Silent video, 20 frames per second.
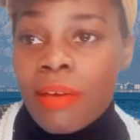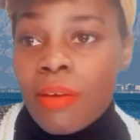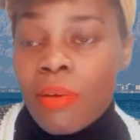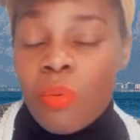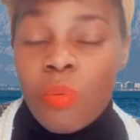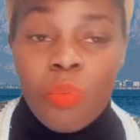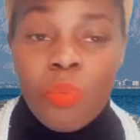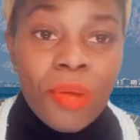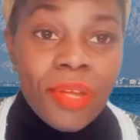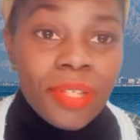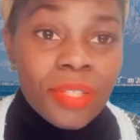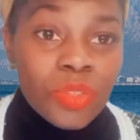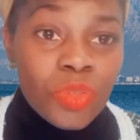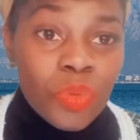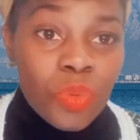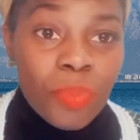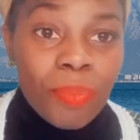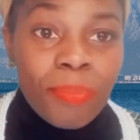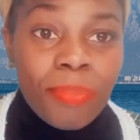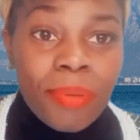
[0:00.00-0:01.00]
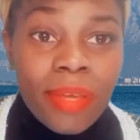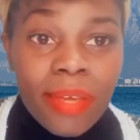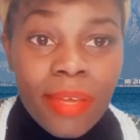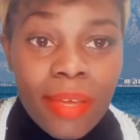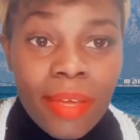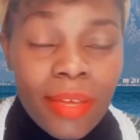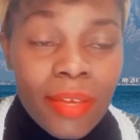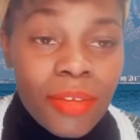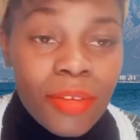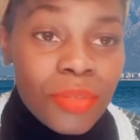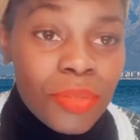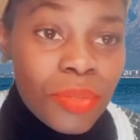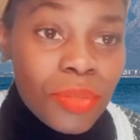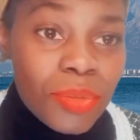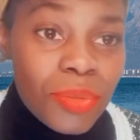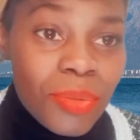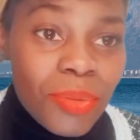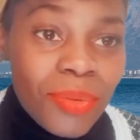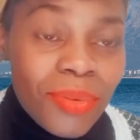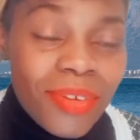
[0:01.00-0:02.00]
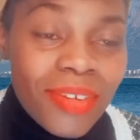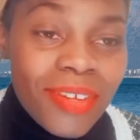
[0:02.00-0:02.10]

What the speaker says: when to pay, you know.